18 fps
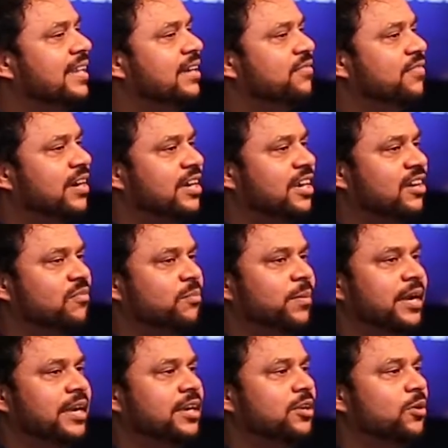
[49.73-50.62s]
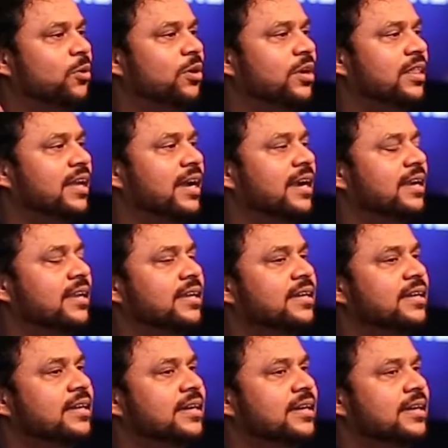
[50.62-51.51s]
A friend of mine told
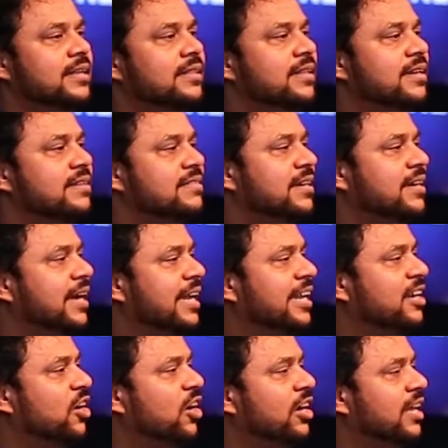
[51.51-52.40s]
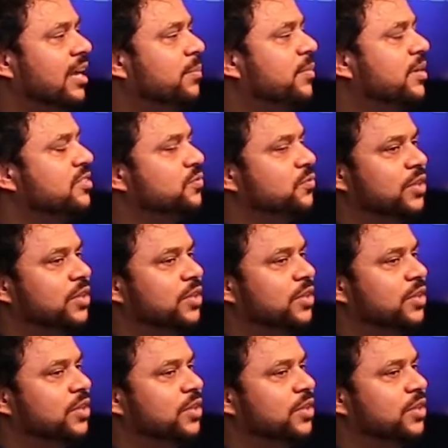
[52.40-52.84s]
that there is a guy called M.S.